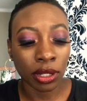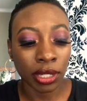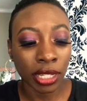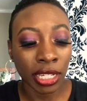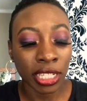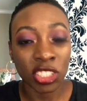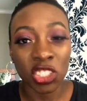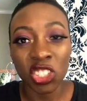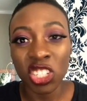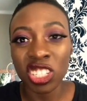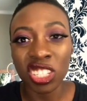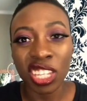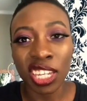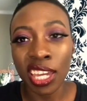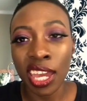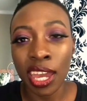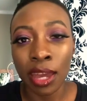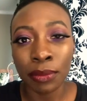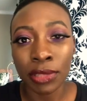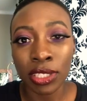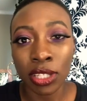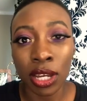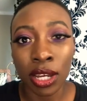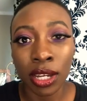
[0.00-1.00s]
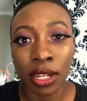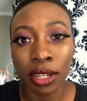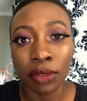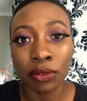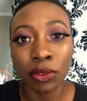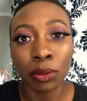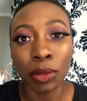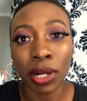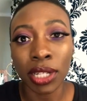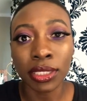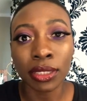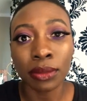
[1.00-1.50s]
It's just like Amazon. If
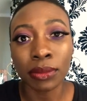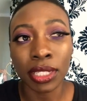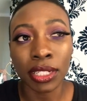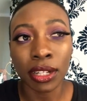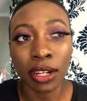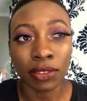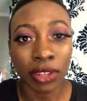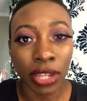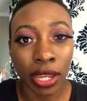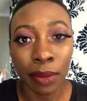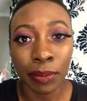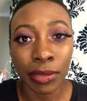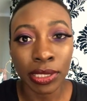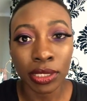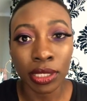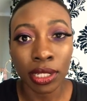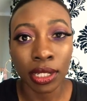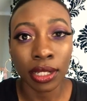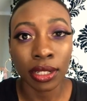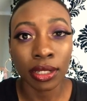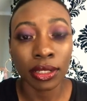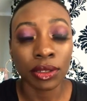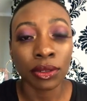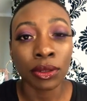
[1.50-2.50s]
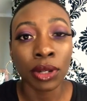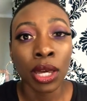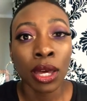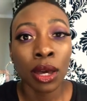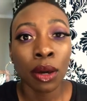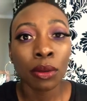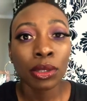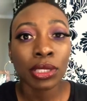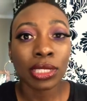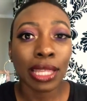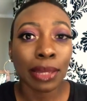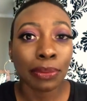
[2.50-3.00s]
you bought something off of Amazon, you
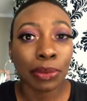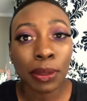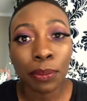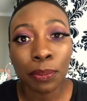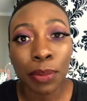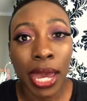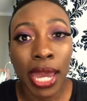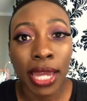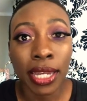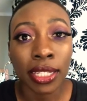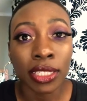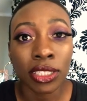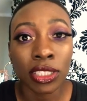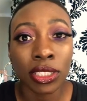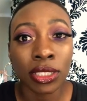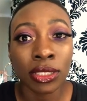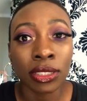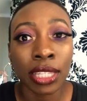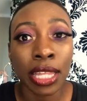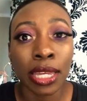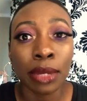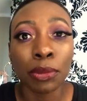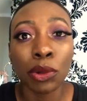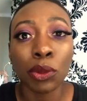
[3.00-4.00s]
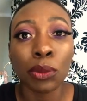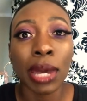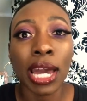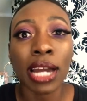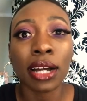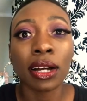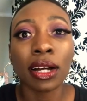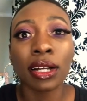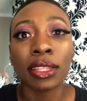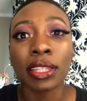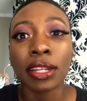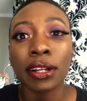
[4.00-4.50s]
slap the package label
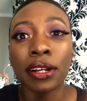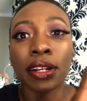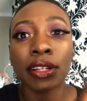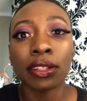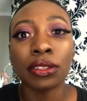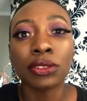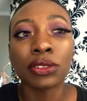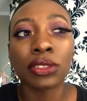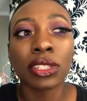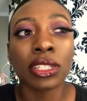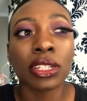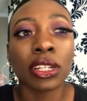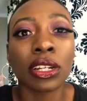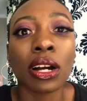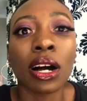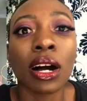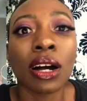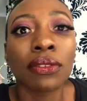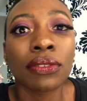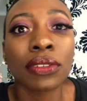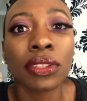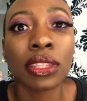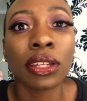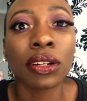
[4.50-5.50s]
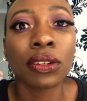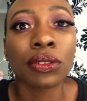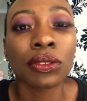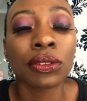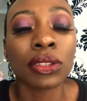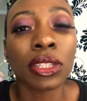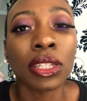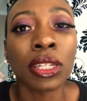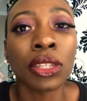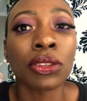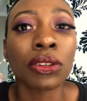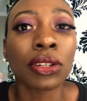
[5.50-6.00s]
back on there and you send it off, and they'll
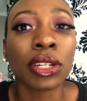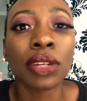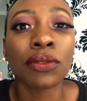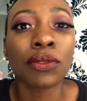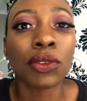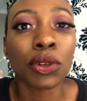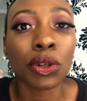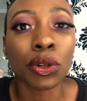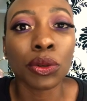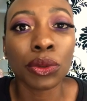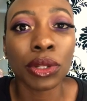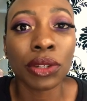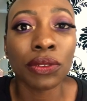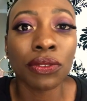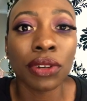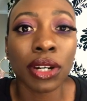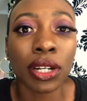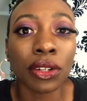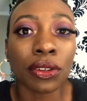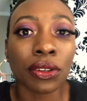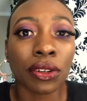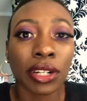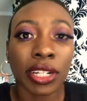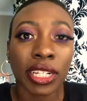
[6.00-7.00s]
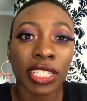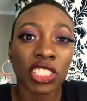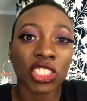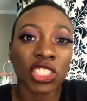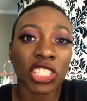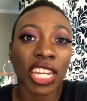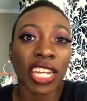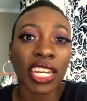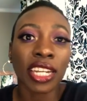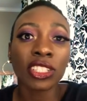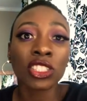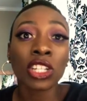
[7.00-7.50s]
either give you a refund or an
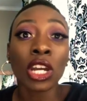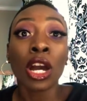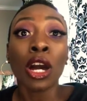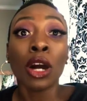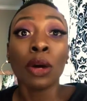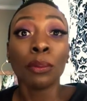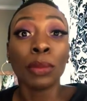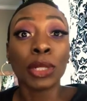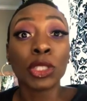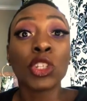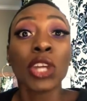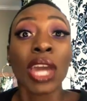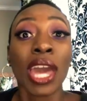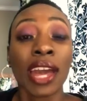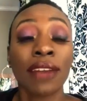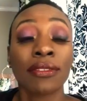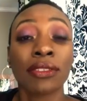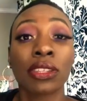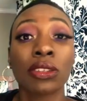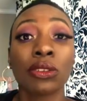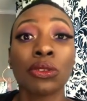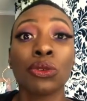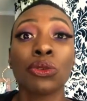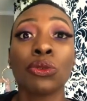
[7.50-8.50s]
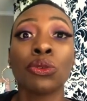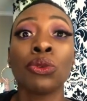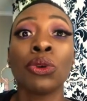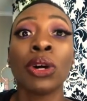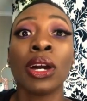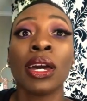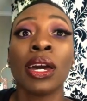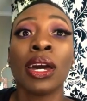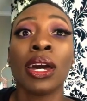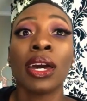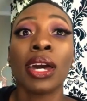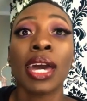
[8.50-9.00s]
exchange. But you have to
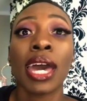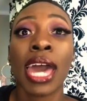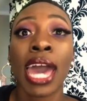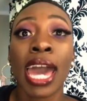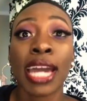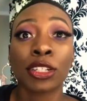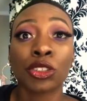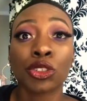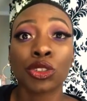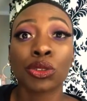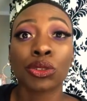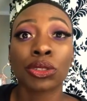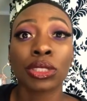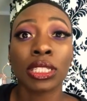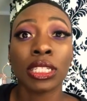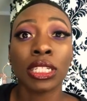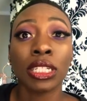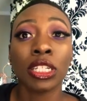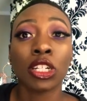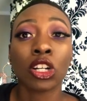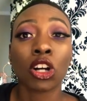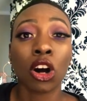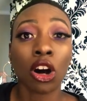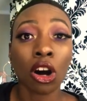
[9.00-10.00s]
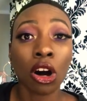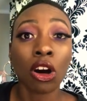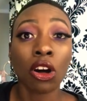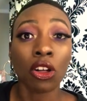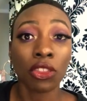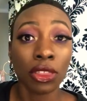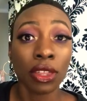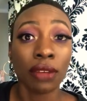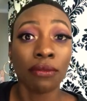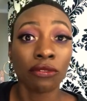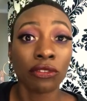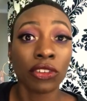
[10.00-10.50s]
actually call
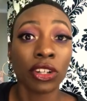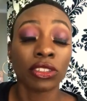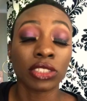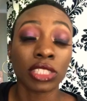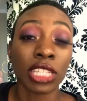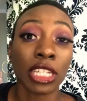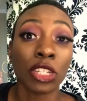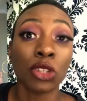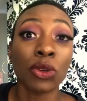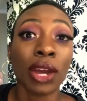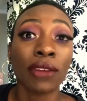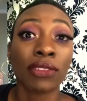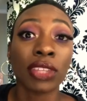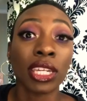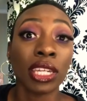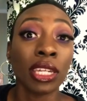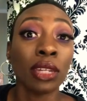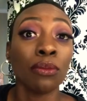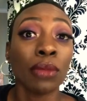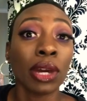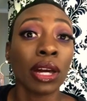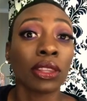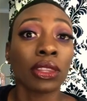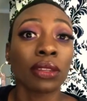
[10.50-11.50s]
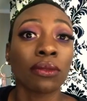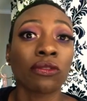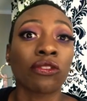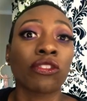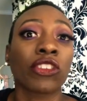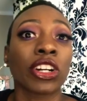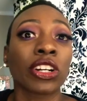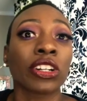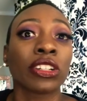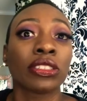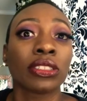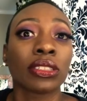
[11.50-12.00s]
them first. Like, you have to email them
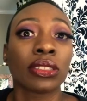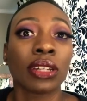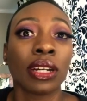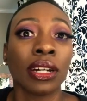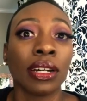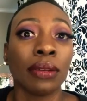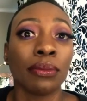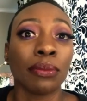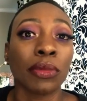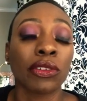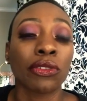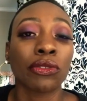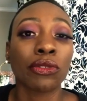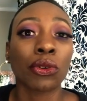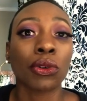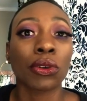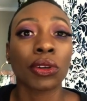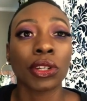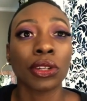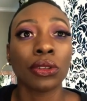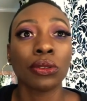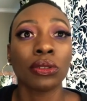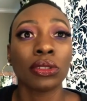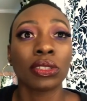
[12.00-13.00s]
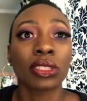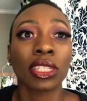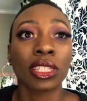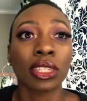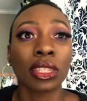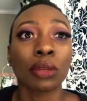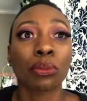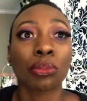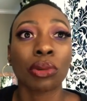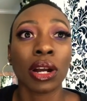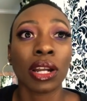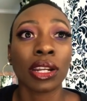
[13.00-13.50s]
first before you
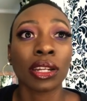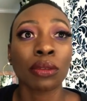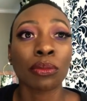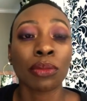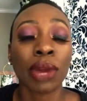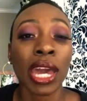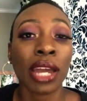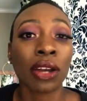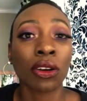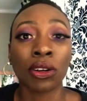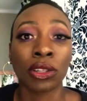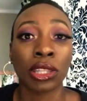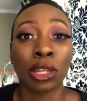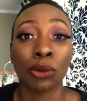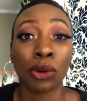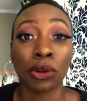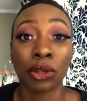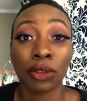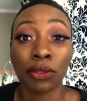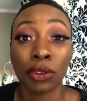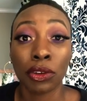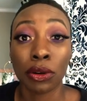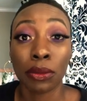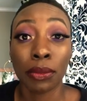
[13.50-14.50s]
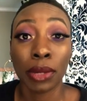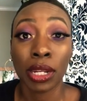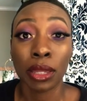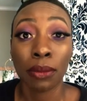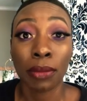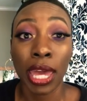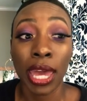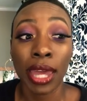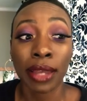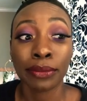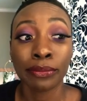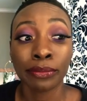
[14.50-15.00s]
send the product back, or they won't give you your money
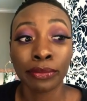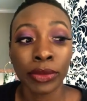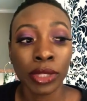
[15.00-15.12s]
back.